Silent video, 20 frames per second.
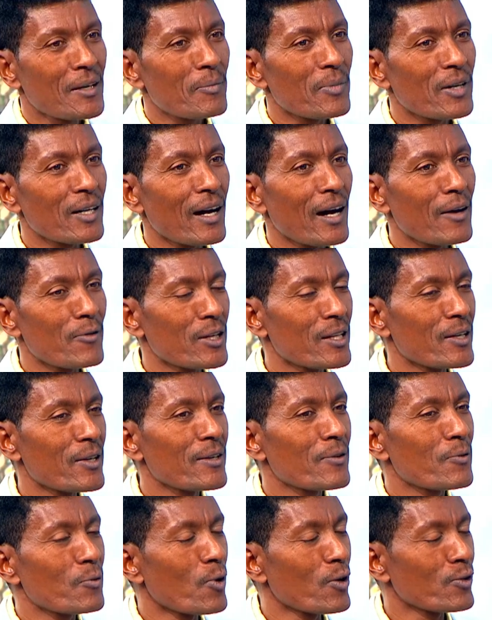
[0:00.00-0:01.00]
but I
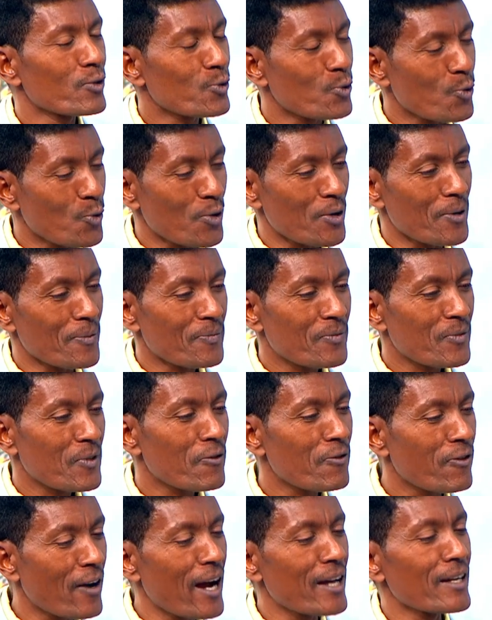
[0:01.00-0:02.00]
really want your
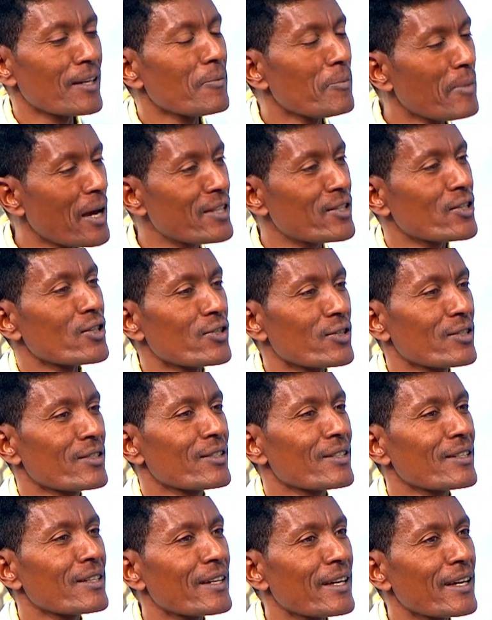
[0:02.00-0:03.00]
final message
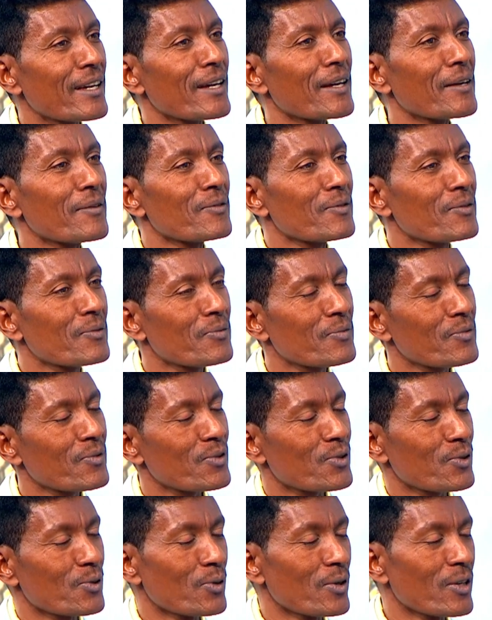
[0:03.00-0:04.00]

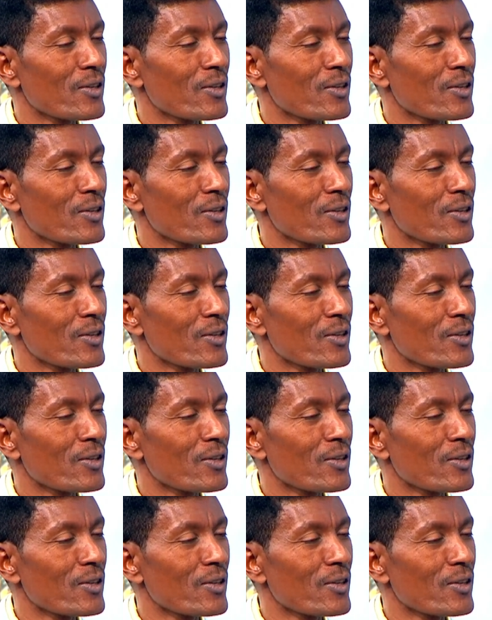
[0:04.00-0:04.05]
to